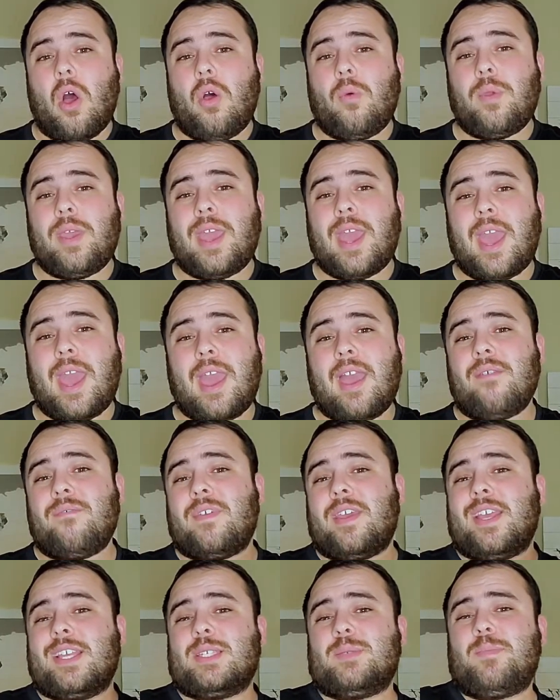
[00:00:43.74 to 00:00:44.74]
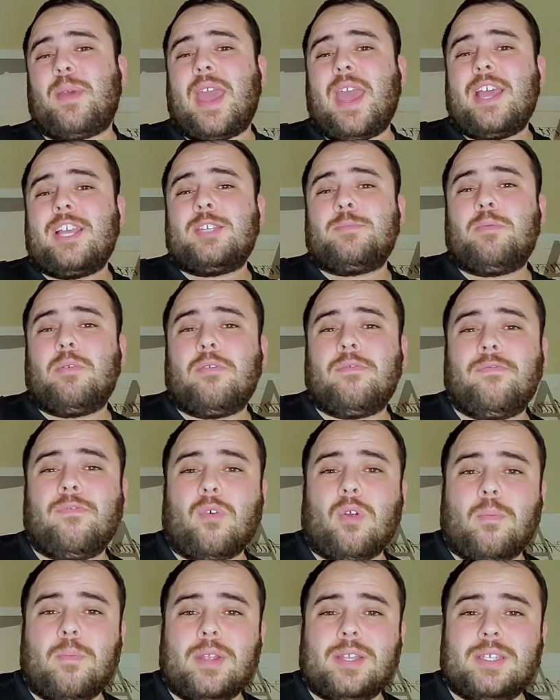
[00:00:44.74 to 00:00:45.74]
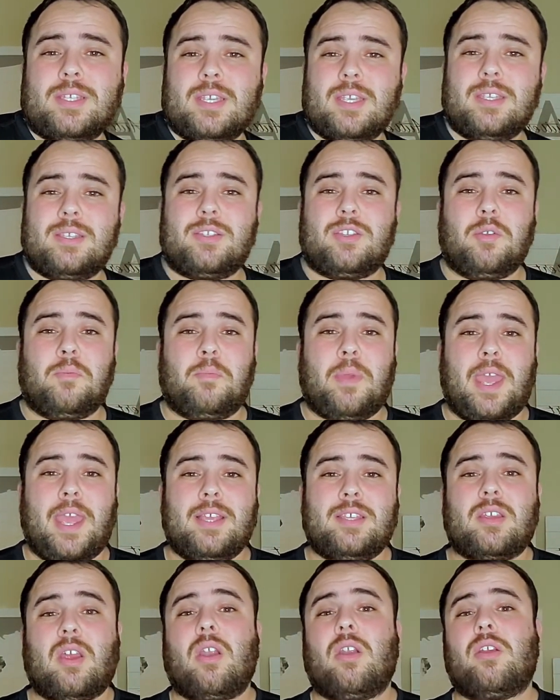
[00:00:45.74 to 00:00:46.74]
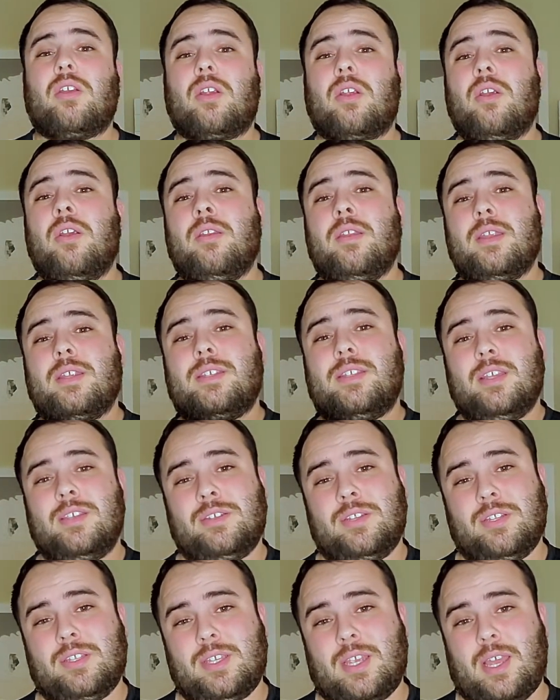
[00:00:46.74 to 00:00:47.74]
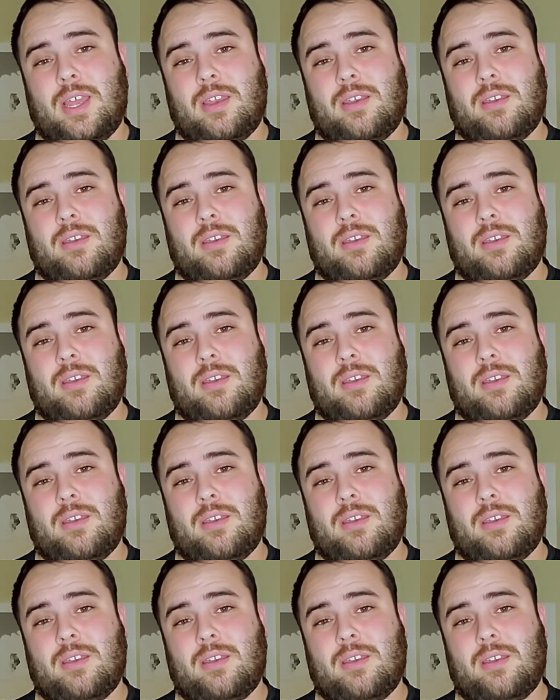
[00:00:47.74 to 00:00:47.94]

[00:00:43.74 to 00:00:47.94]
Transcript: we have is past performances to base our current decisions on.